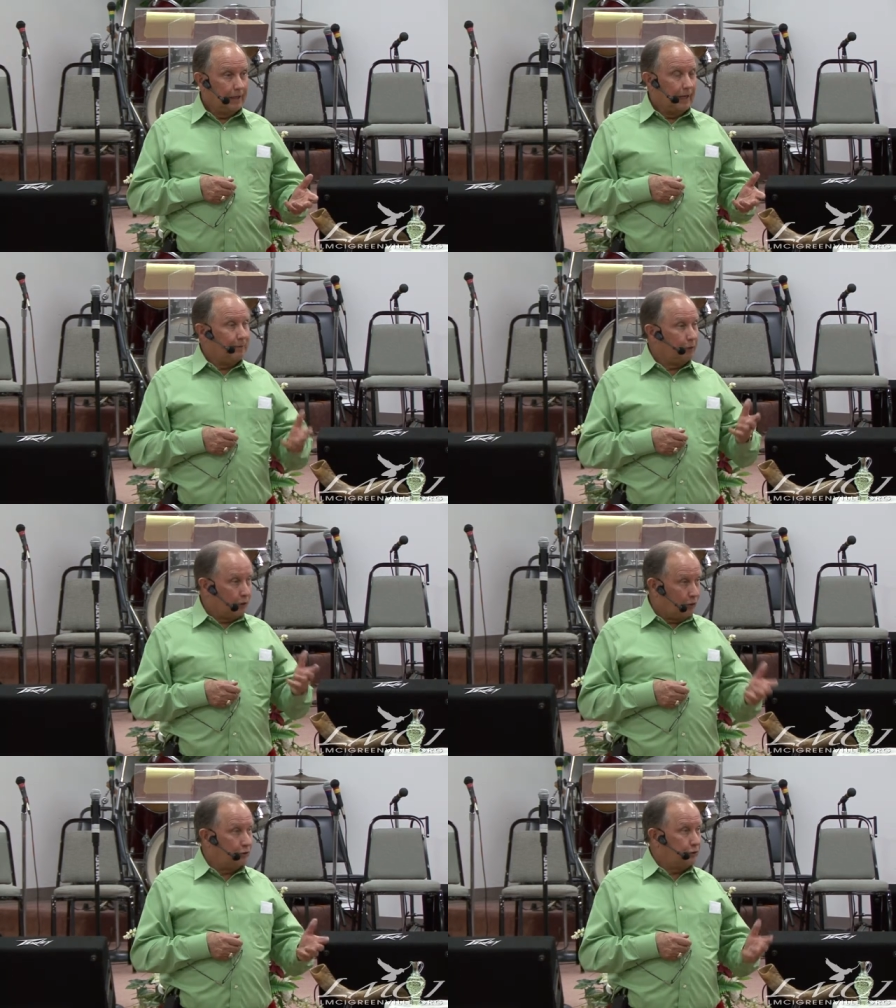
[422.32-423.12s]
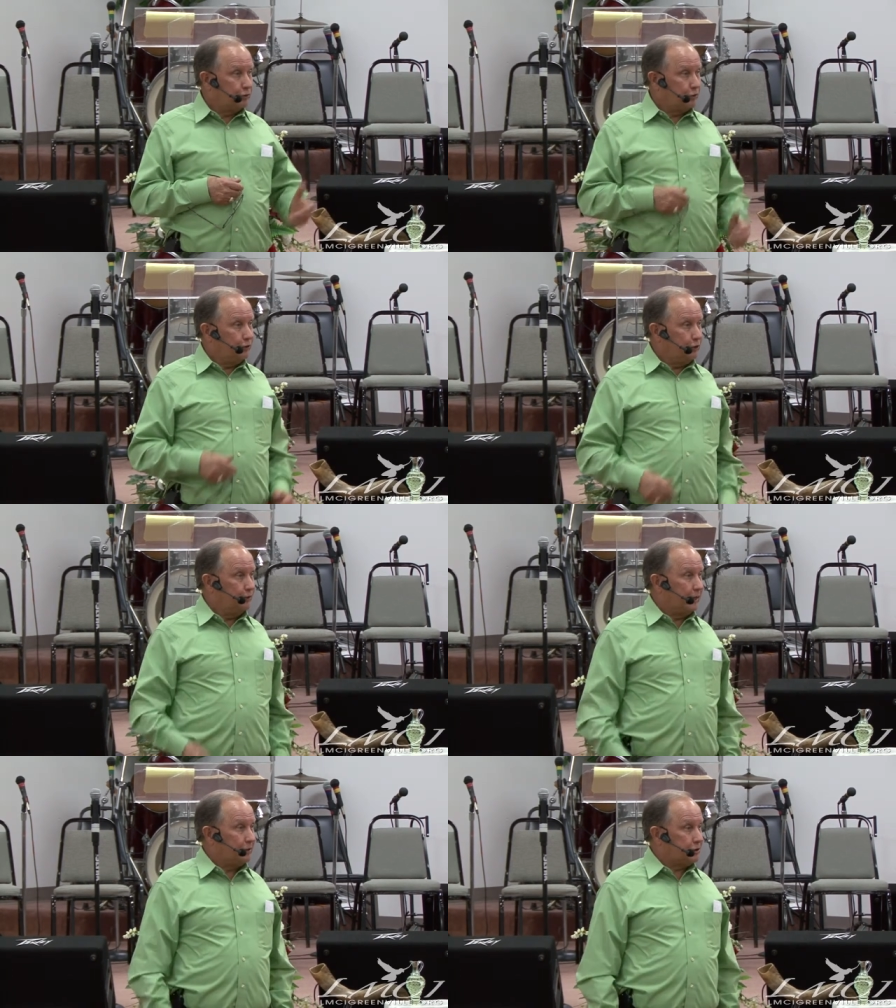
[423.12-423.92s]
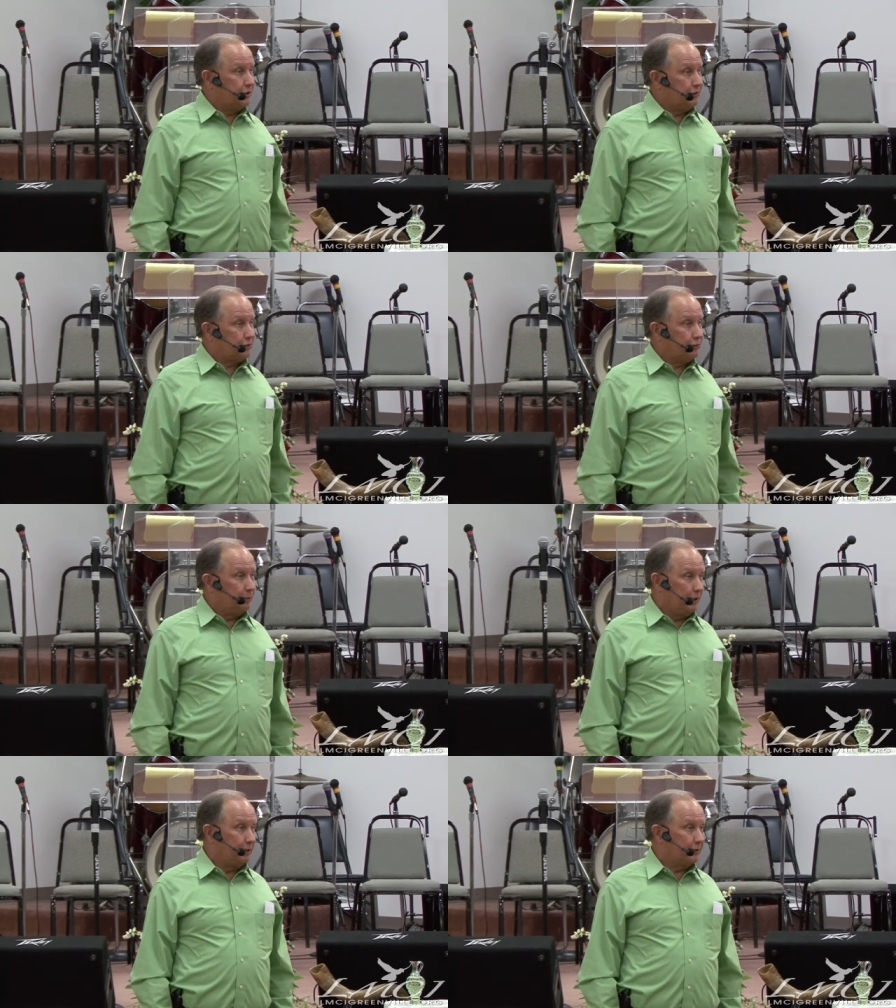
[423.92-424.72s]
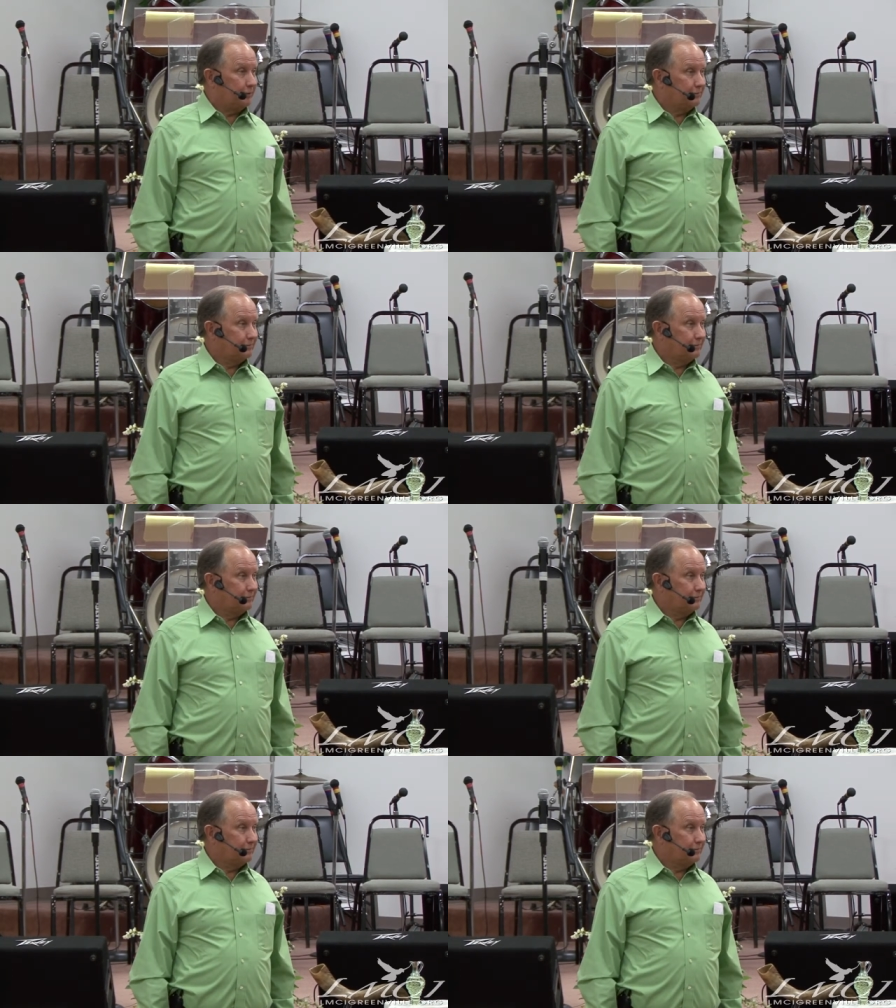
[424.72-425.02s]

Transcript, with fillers: I'm loyal to the United States of America.